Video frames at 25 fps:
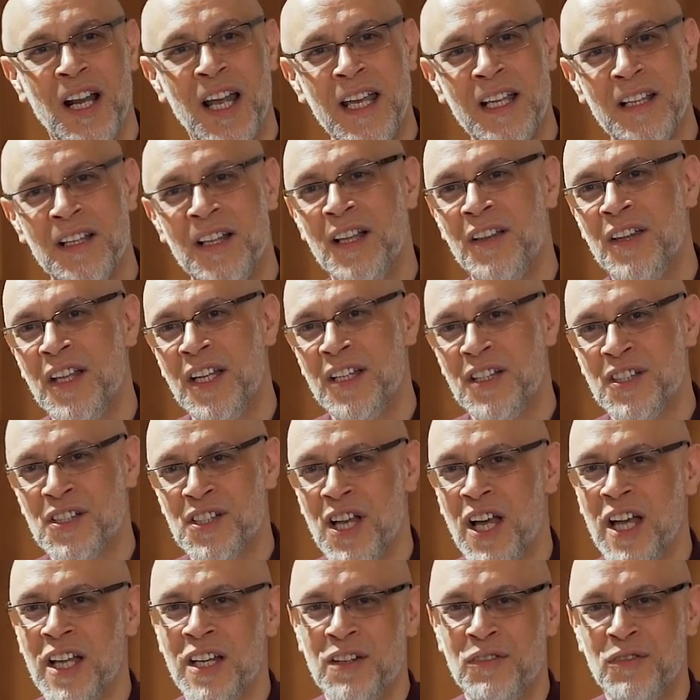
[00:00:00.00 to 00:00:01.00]
late, and they
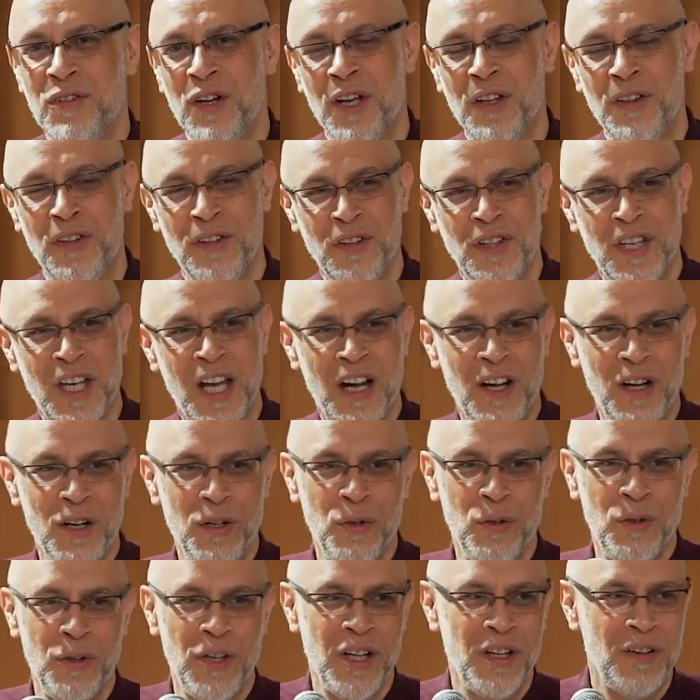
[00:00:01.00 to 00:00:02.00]
decided rather than carry
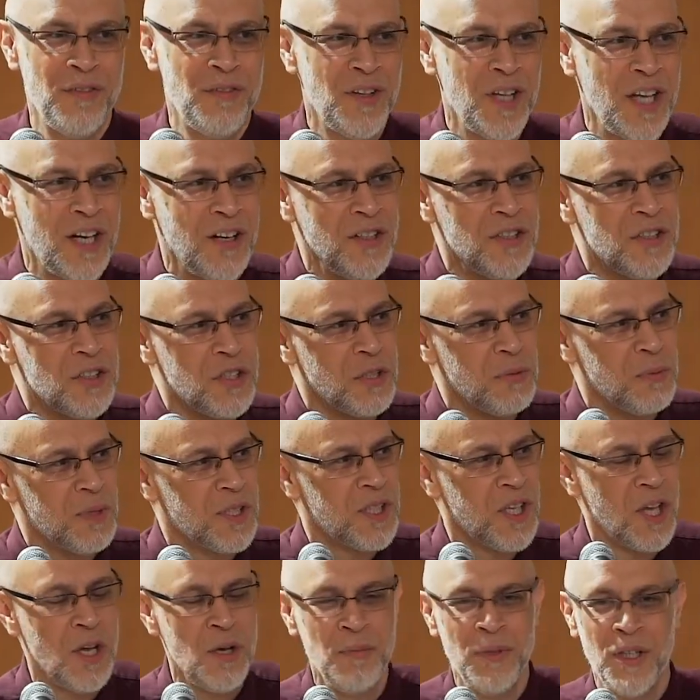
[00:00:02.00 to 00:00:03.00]
all their
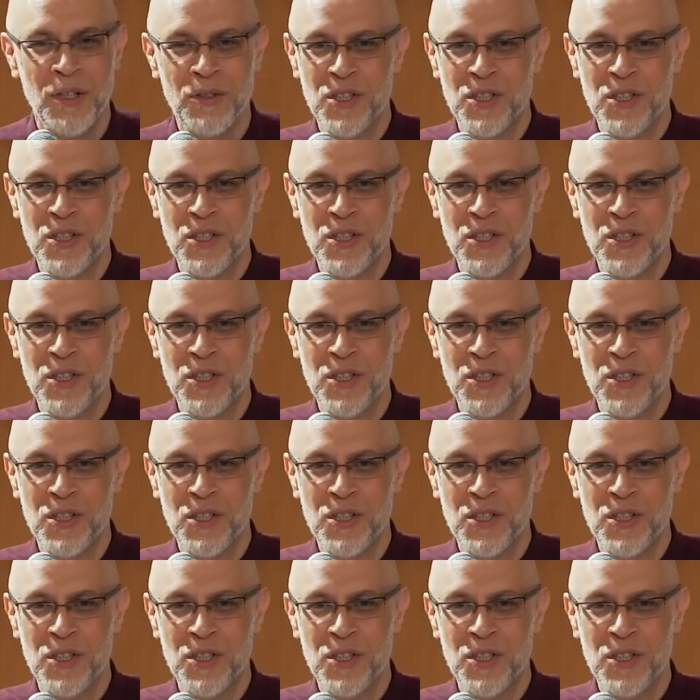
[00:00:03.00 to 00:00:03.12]
instruments home,